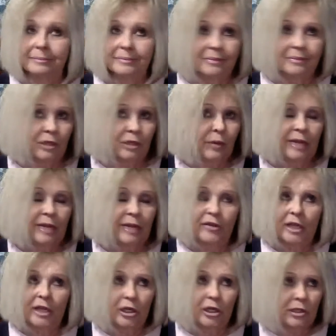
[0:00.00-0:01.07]
the great
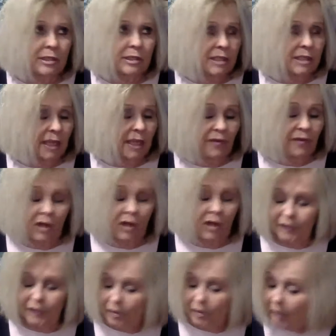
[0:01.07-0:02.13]
thinkers have all
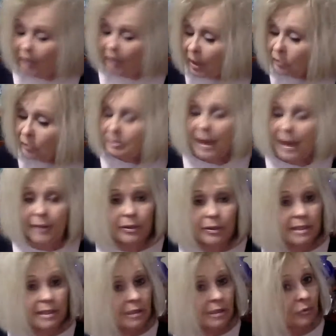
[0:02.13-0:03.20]
figured out matter
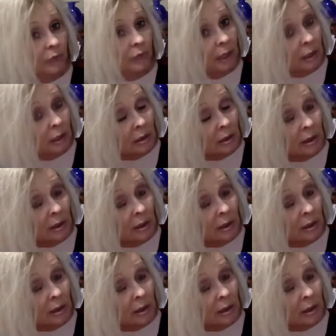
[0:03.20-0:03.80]
isn't real.